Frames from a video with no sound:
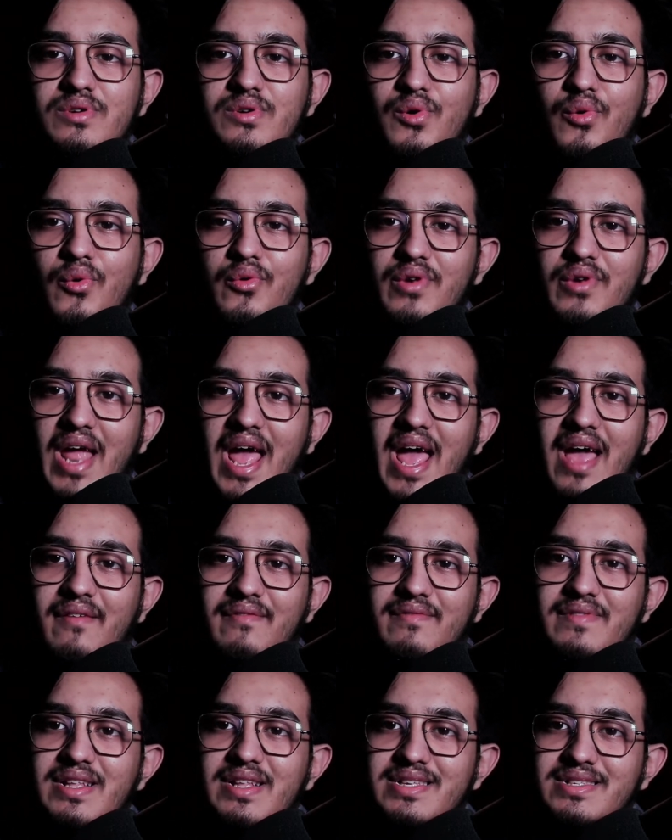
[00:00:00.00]
don't
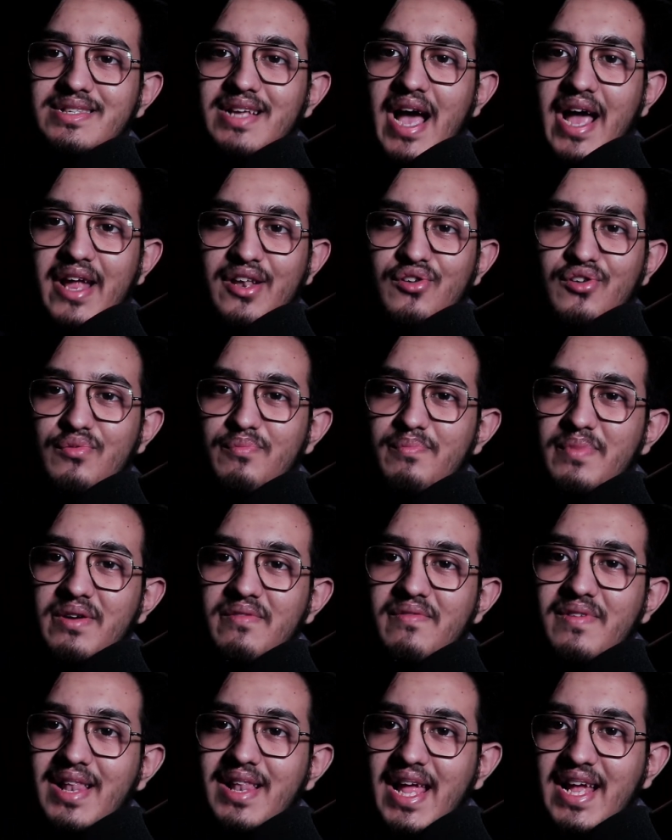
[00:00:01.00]
have this kind of
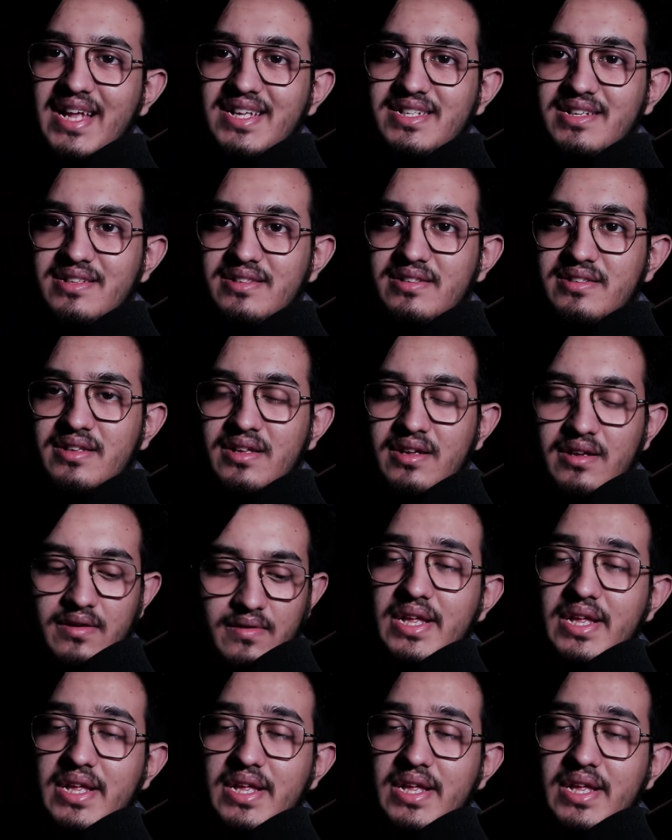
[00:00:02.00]
privileges.